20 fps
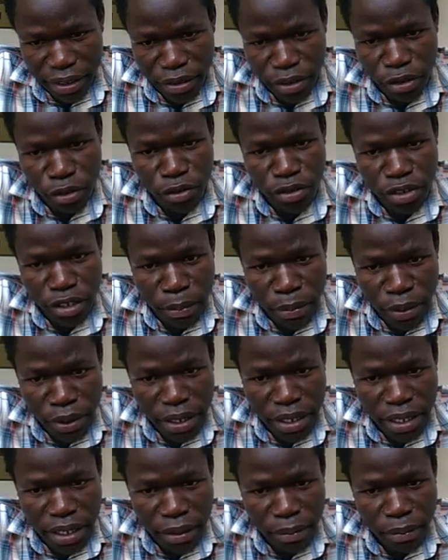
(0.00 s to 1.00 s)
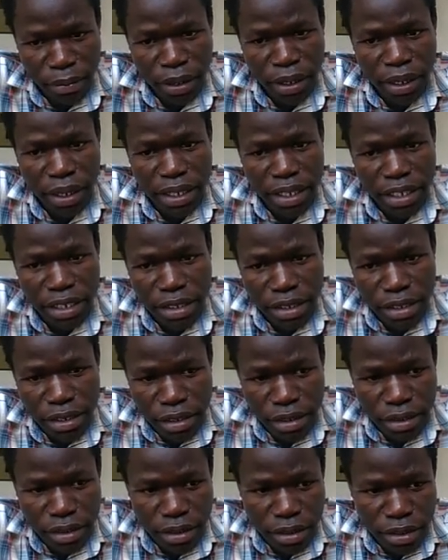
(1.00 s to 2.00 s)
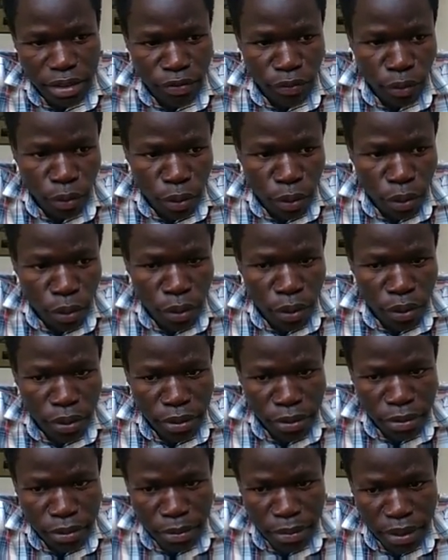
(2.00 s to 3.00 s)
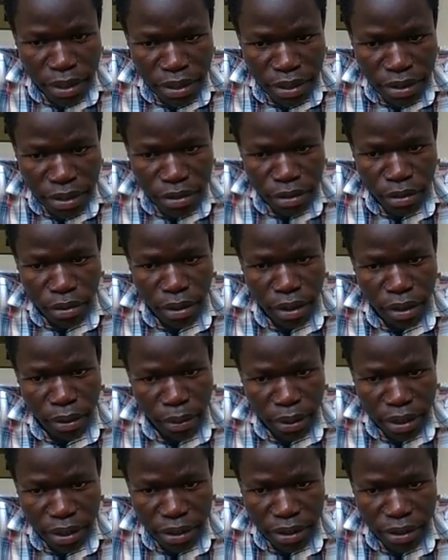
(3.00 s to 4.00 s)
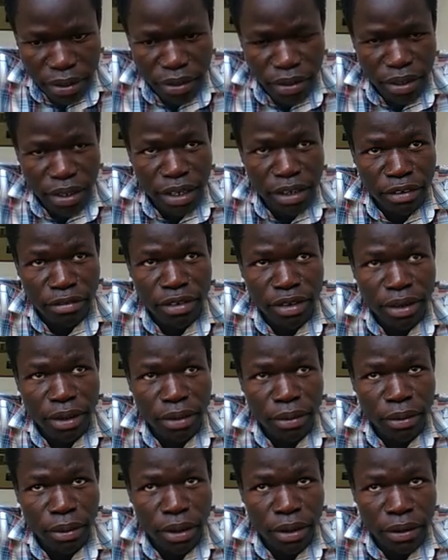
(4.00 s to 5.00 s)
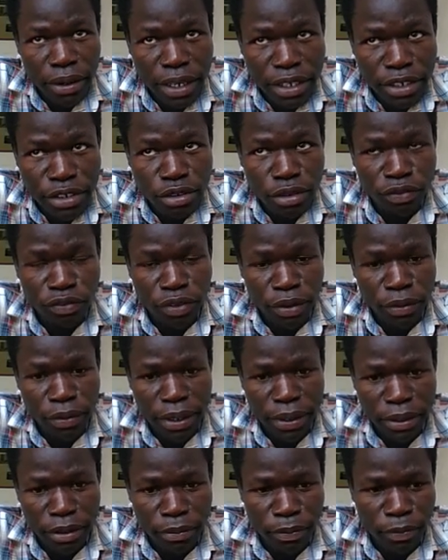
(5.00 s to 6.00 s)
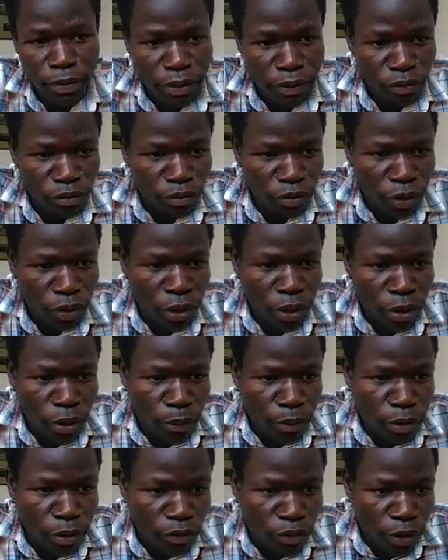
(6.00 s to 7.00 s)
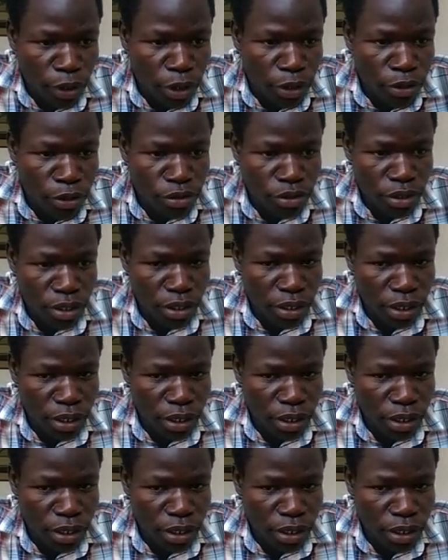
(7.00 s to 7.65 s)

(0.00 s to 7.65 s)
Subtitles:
You separate them. This full column means you are giving the range of the values here.